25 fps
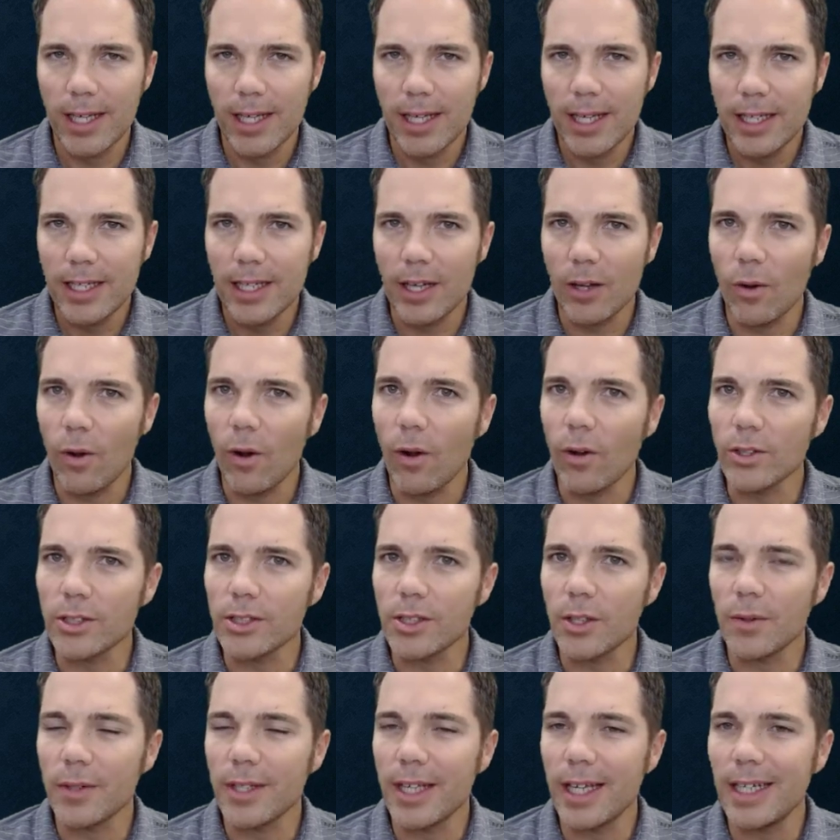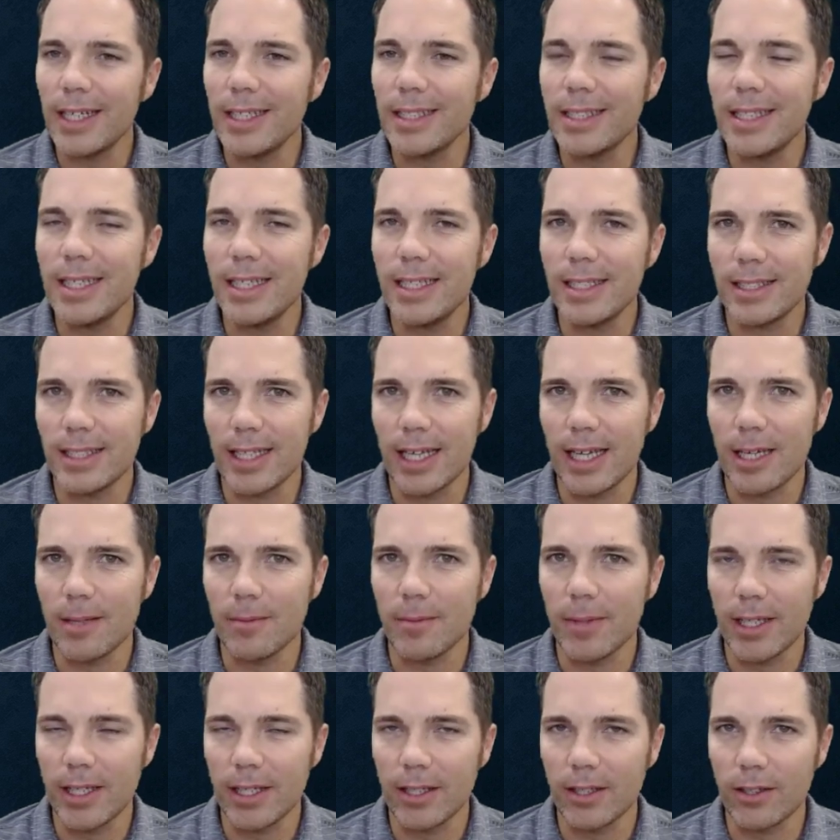Now, also, that is the same
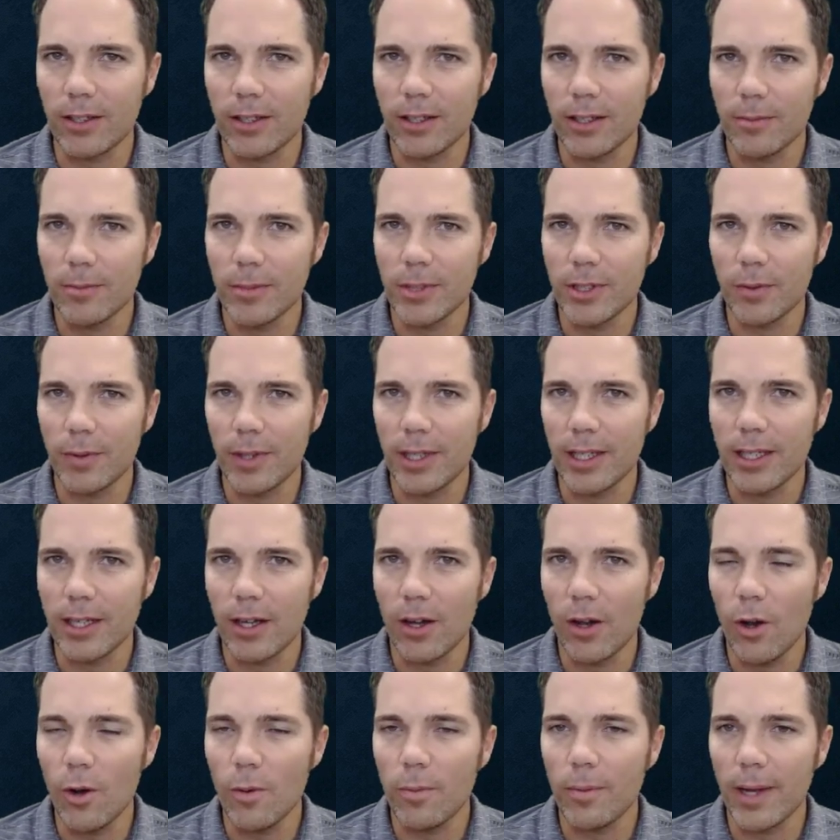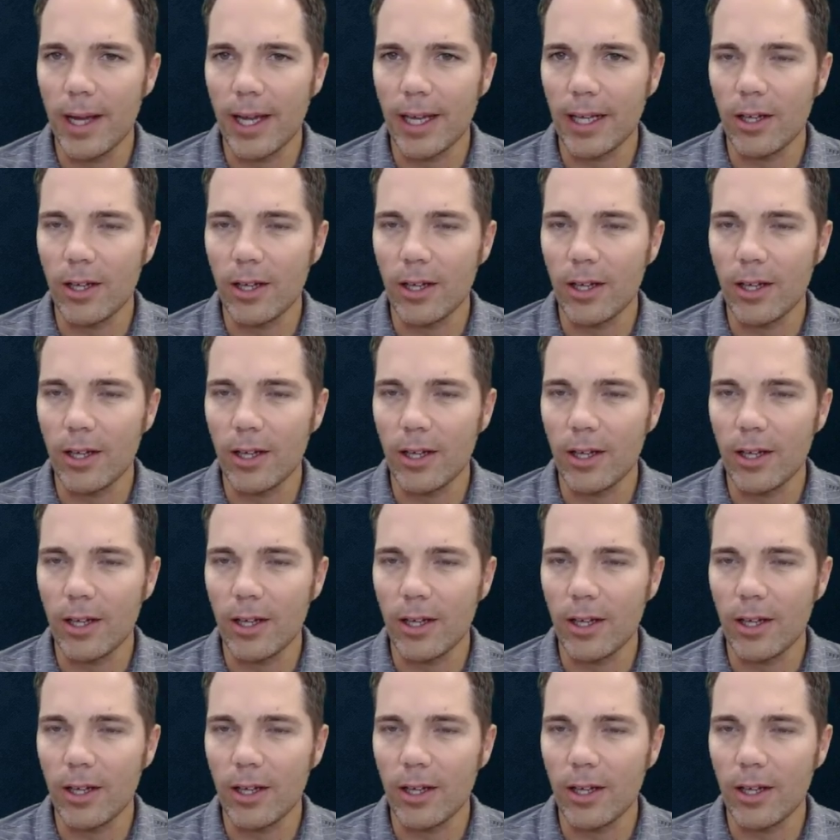here between OPEC.